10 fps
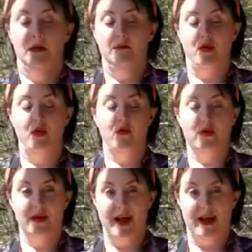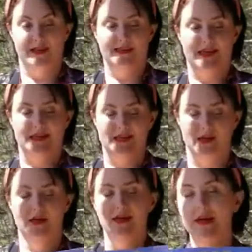Poor Alexander.
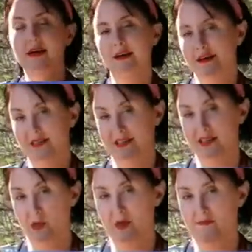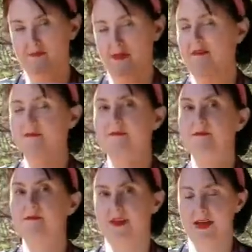This is one of my
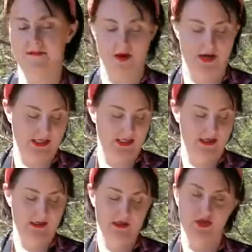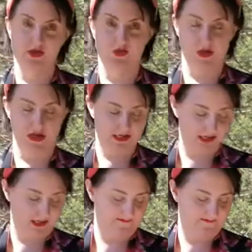favorite
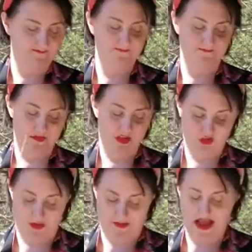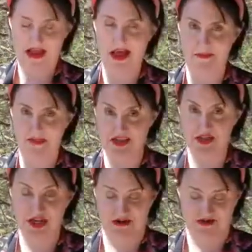stories. So I'm happy to
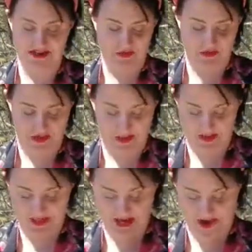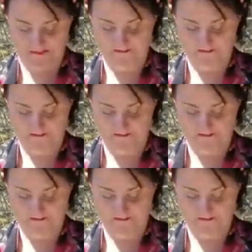share this with you today.